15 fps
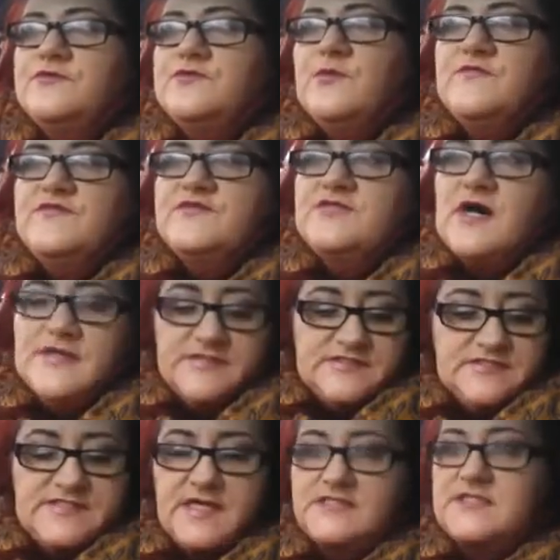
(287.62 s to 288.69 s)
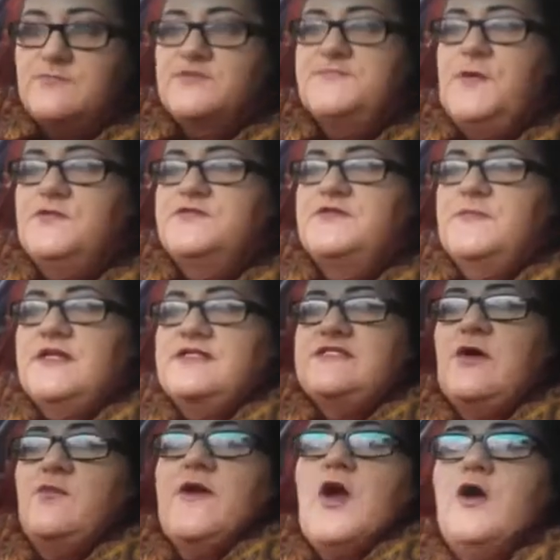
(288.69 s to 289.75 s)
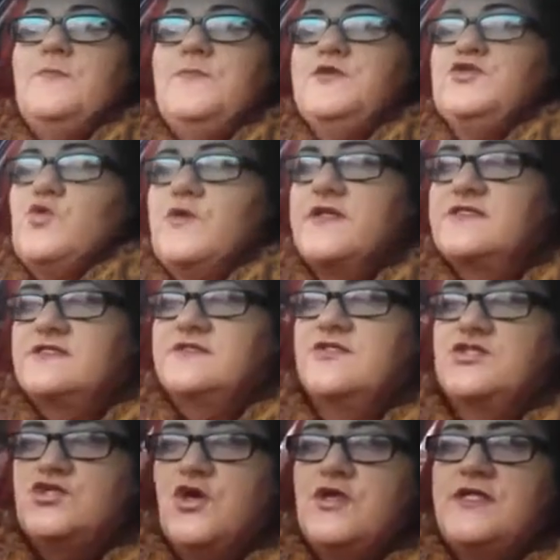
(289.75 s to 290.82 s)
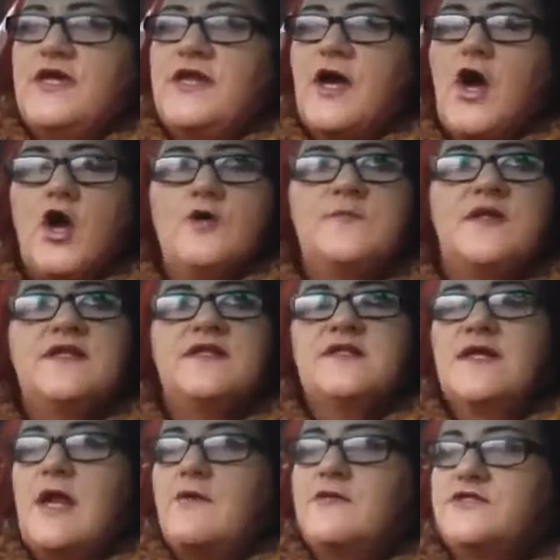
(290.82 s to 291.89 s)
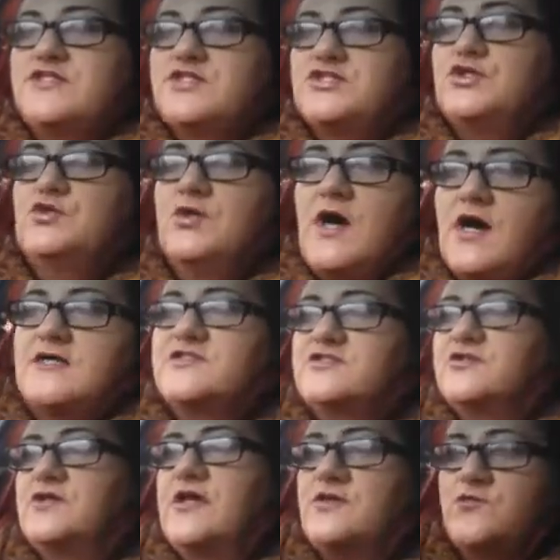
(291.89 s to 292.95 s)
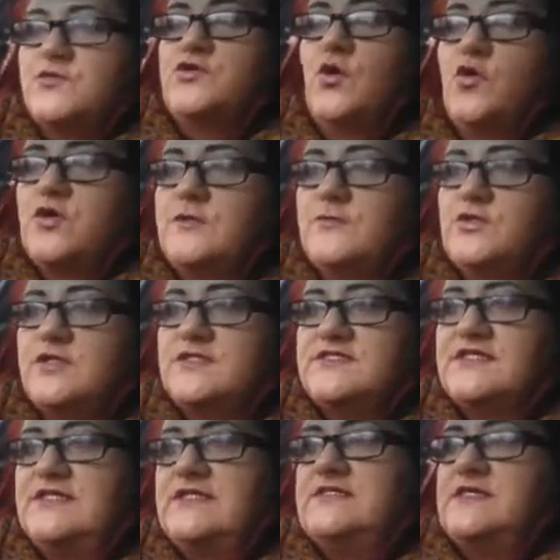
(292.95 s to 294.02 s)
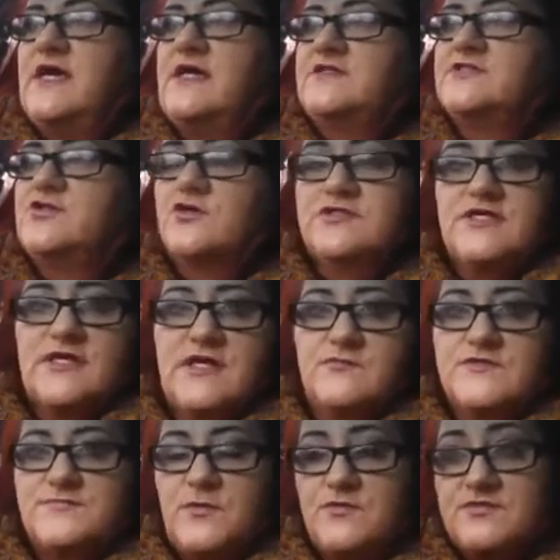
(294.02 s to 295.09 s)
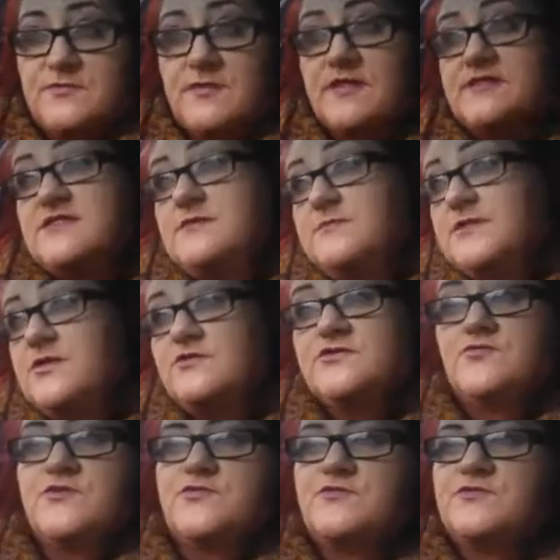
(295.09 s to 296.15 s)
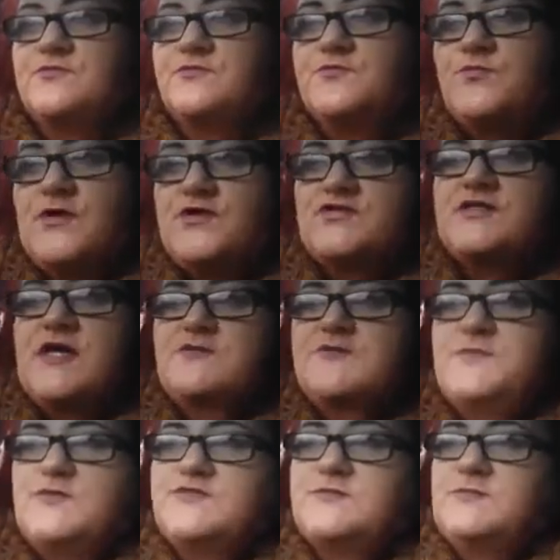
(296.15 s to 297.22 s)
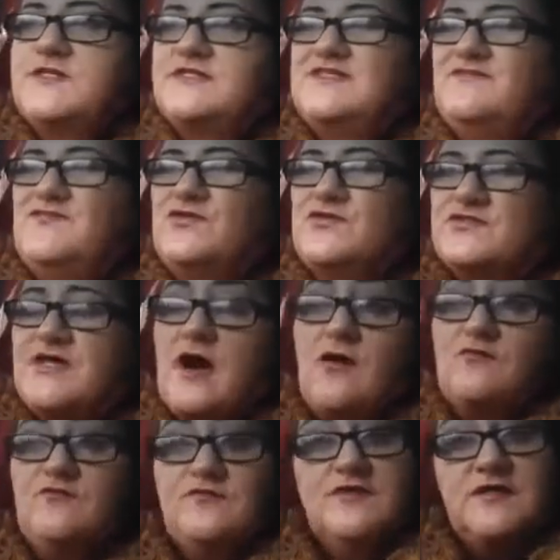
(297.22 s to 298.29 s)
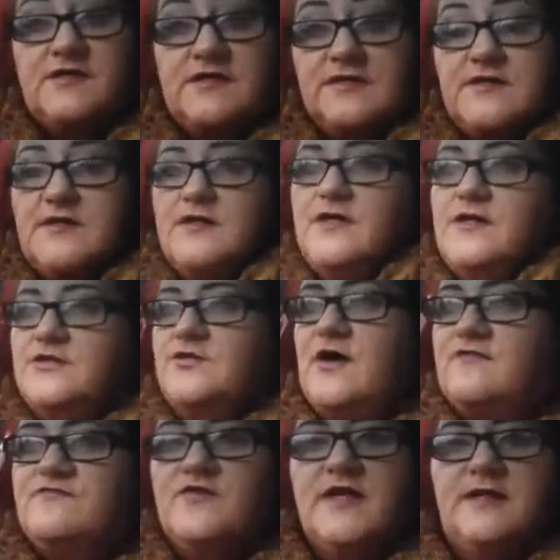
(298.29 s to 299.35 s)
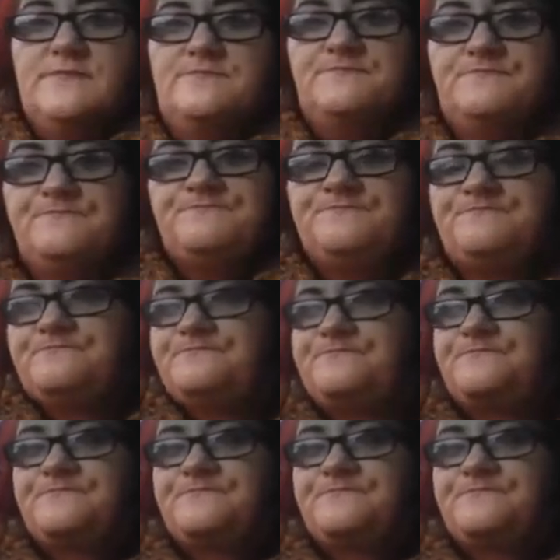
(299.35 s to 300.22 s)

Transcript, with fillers: So we've decided to take some responsibility and we hope you join us in this journey and I hope that it encourages you guys to get with your communities and start taking responsibility because with, when you take responsibility for yourself, you have freedom.